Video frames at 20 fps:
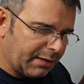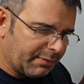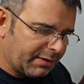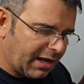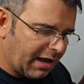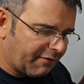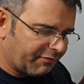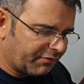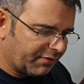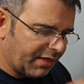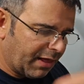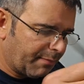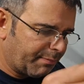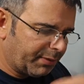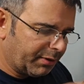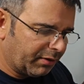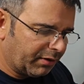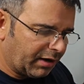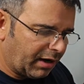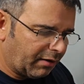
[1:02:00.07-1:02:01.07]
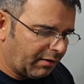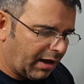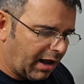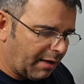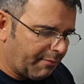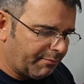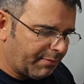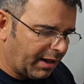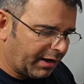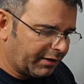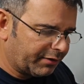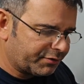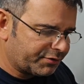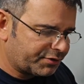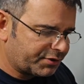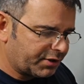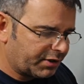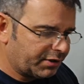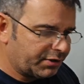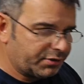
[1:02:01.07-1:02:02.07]
But after that period, I'm not
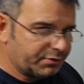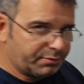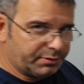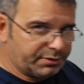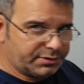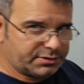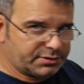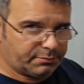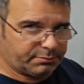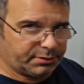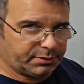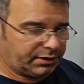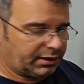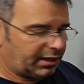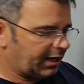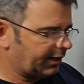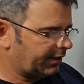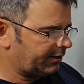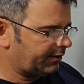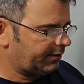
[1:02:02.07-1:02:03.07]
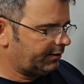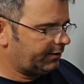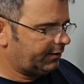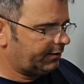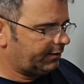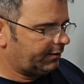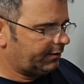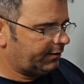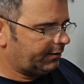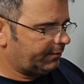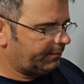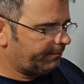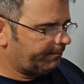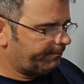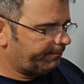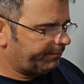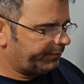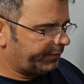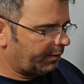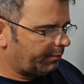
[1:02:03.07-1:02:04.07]
interested in doing something like
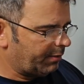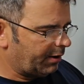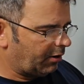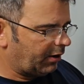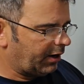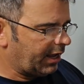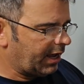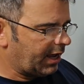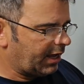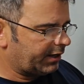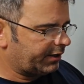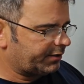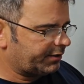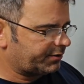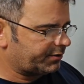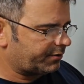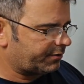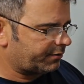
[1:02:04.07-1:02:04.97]
Mariana's